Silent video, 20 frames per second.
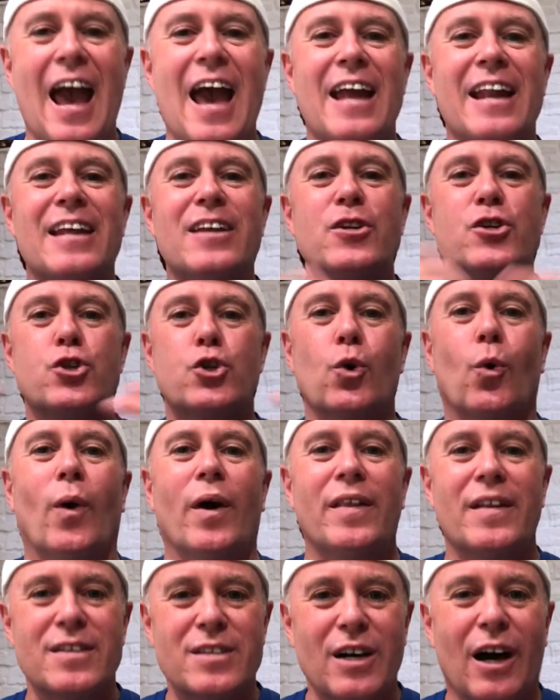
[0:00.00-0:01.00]
and
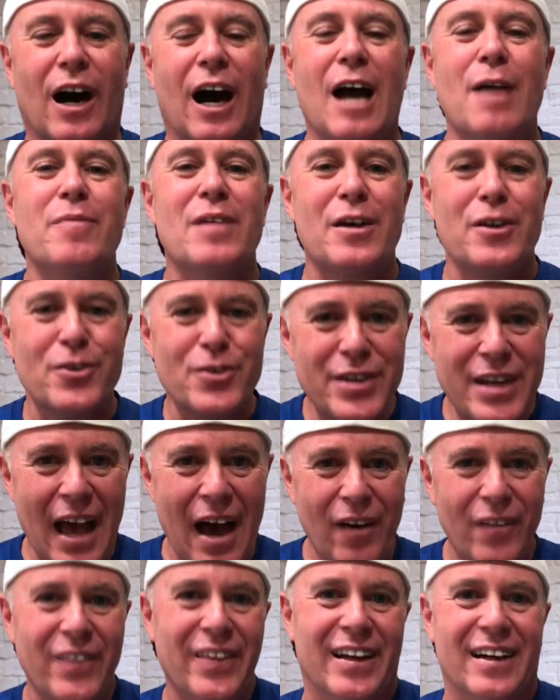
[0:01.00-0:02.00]
enjoy the time that you're
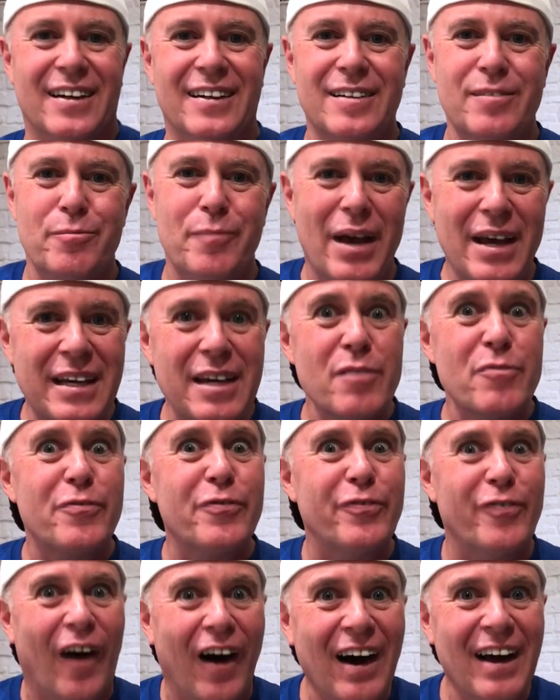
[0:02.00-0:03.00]
down there. Make it
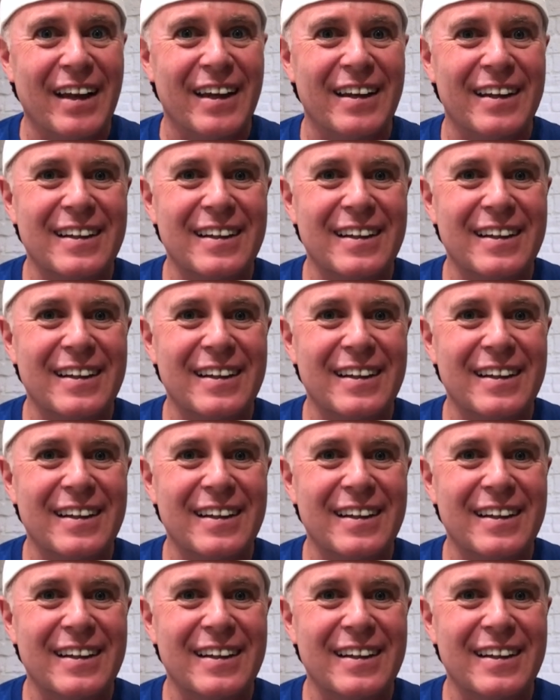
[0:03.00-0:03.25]
fun.